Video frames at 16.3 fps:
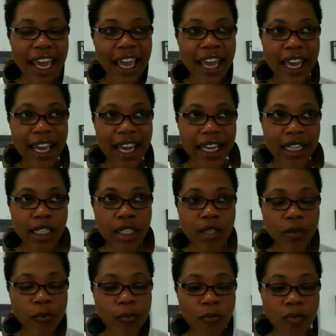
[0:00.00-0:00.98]
And
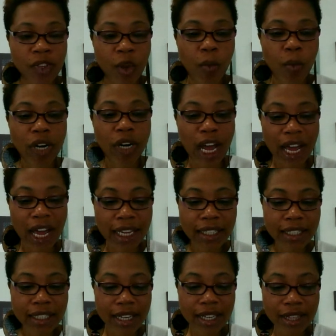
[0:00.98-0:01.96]
when I
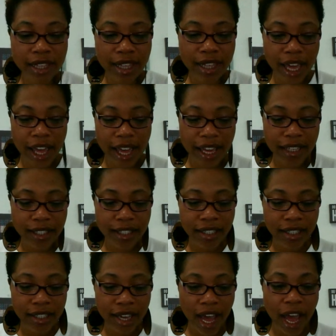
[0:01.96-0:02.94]
did that,
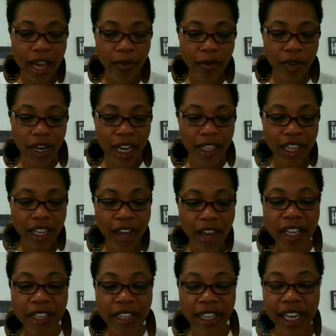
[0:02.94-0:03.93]
when I
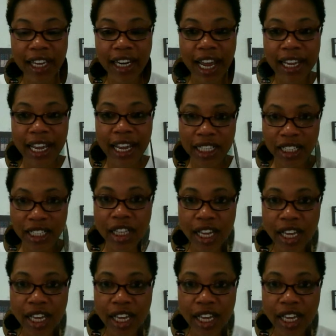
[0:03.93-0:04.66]
left Atlanta, I got to